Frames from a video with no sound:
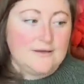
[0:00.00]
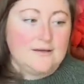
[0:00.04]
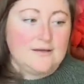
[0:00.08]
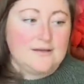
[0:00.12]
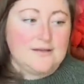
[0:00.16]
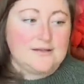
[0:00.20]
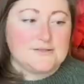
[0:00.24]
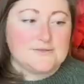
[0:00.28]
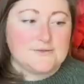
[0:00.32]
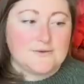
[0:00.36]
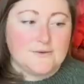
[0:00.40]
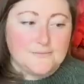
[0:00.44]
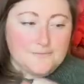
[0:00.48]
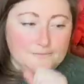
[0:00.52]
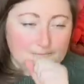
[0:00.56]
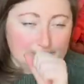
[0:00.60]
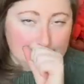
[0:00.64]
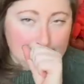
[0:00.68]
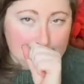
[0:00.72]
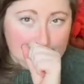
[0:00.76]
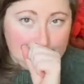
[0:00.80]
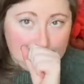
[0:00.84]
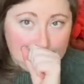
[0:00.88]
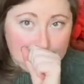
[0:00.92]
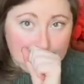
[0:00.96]
and so
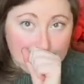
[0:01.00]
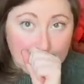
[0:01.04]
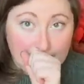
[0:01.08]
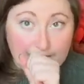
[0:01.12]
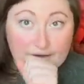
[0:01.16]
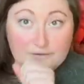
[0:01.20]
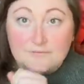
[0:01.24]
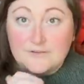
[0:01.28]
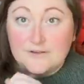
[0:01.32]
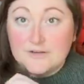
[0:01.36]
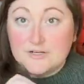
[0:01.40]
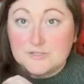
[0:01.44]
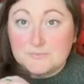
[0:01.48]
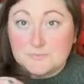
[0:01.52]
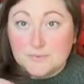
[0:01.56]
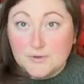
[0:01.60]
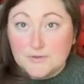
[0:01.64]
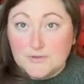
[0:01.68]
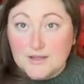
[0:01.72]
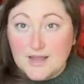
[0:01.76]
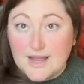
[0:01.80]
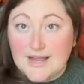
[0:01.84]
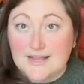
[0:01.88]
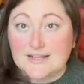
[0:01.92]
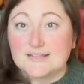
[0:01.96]
I finished both
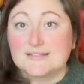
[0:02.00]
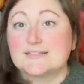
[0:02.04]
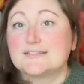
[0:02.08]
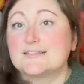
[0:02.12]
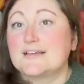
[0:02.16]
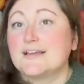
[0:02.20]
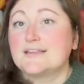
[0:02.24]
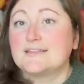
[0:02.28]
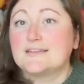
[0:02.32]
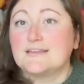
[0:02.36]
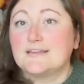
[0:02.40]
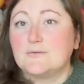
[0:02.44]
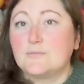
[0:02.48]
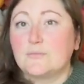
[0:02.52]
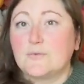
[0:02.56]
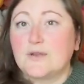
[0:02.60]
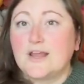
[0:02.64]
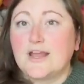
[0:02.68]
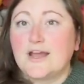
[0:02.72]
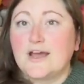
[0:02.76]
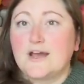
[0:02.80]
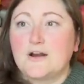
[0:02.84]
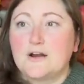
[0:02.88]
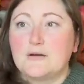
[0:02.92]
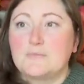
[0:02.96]
hats, and then we
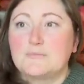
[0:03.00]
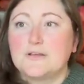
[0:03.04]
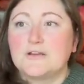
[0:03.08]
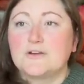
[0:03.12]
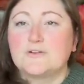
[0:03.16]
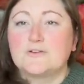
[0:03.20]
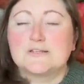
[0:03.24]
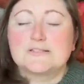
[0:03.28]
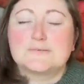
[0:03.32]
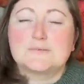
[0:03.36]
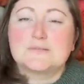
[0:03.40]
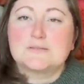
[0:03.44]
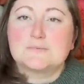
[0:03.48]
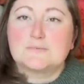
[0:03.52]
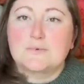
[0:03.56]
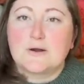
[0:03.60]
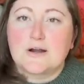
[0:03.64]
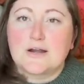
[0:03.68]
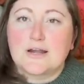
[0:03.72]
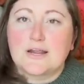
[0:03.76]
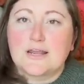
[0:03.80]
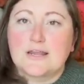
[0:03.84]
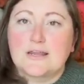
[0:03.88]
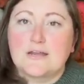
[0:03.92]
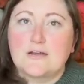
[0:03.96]
had our big Christmas
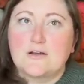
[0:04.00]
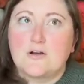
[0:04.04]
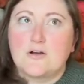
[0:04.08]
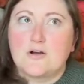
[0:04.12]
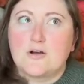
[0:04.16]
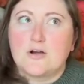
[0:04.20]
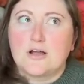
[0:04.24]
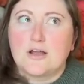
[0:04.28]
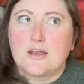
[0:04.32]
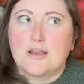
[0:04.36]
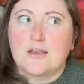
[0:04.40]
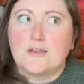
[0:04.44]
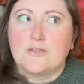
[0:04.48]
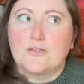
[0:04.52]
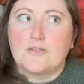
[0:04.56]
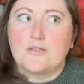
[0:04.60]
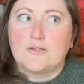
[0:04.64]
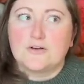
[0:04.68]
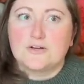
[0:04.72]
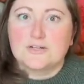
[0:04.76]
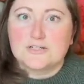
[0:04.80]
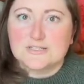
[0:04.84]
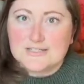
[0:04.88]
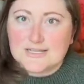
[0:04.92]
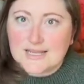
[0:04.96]
party on
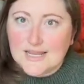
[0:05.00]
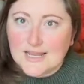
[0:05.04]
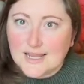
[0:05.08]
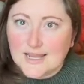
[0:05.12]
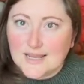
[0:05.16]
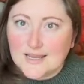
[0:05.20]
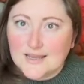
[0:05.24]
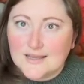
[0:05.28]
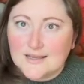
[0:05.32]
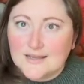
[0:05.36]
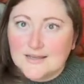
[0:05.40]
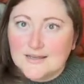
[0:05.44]
Thursday